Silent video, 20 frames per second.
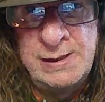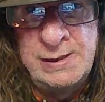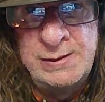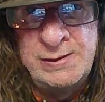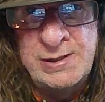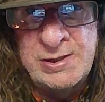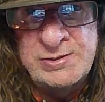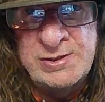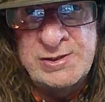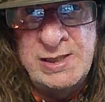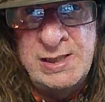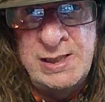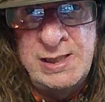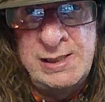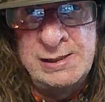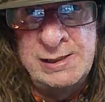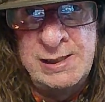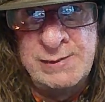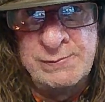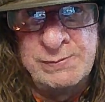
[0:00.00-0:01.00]
And that's the
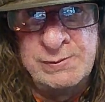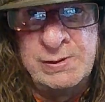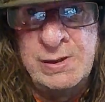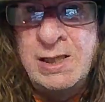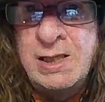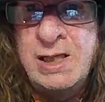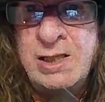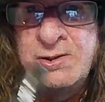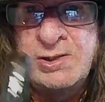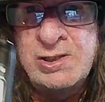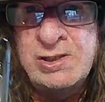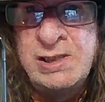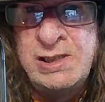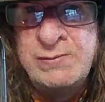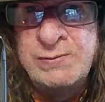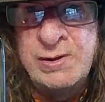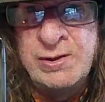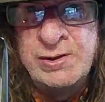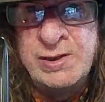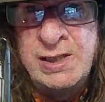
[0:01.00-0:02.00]
high level. I just
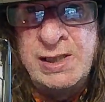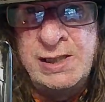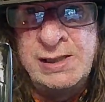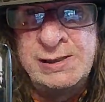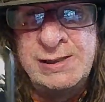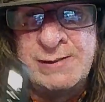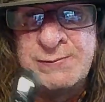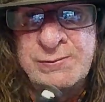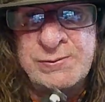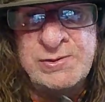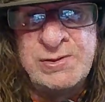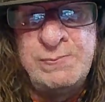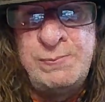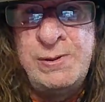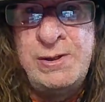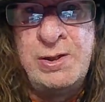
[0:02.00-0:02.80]
leave it on the high level. To